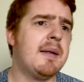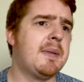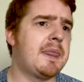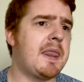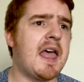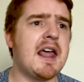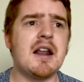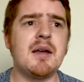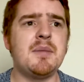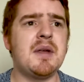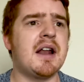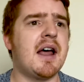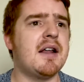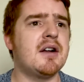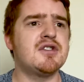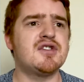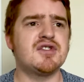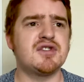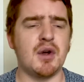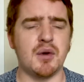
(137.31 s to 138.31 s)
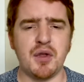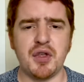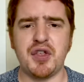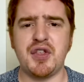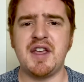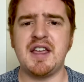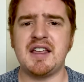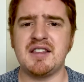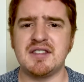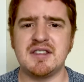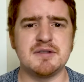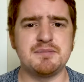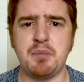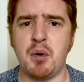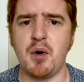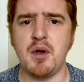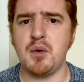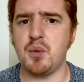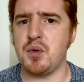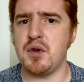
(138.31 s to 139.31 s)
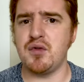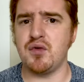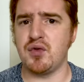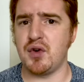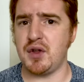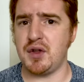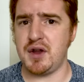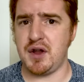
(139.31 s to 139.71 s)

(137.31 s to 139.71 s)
And I mean, I just don't think at this point we really